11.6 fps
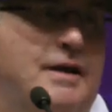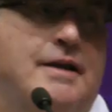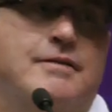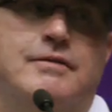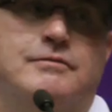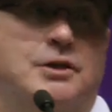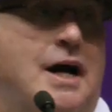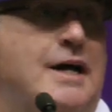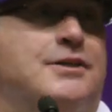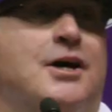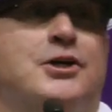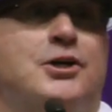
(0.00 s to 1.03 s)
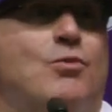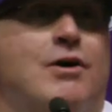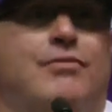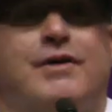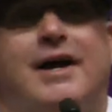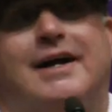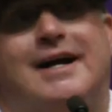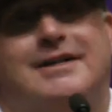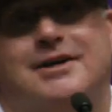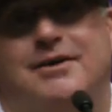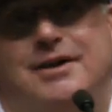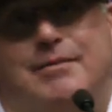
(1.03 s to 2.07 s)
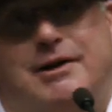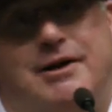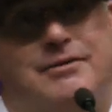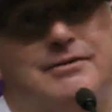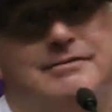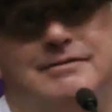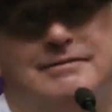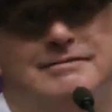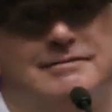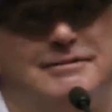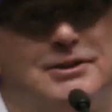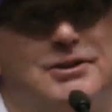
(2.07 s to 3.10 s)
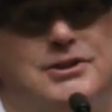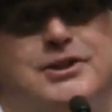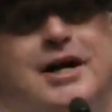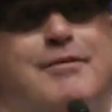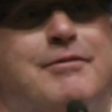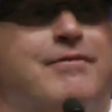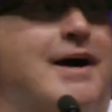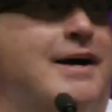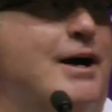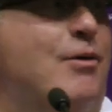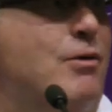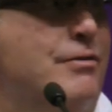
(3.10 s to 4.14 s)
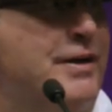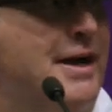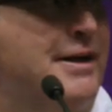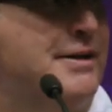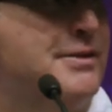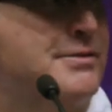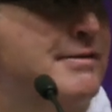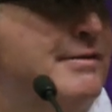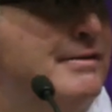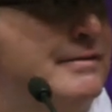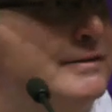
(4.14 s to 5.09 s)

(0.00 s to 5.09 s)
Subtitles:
Well, I tell you one thing and I tell them another. It's your job to find out what that is.